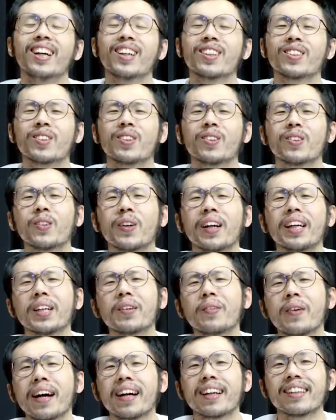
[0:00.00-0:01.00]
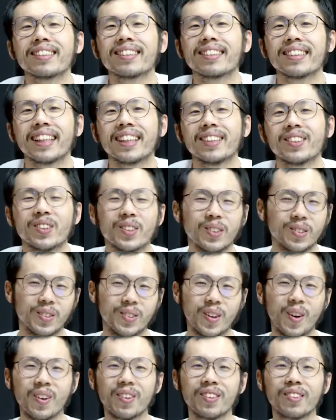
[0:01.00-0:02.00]
So don't go anywhere, stay
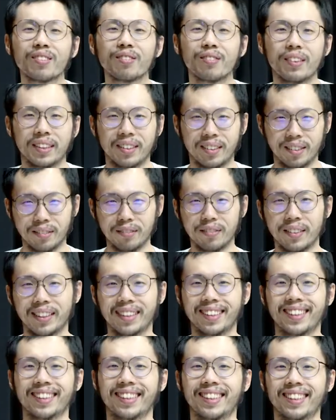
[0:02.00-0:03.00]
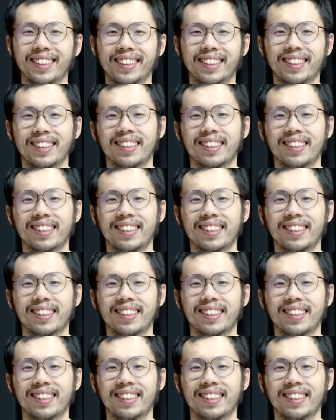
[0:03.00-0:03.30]
tuned on Face to Face.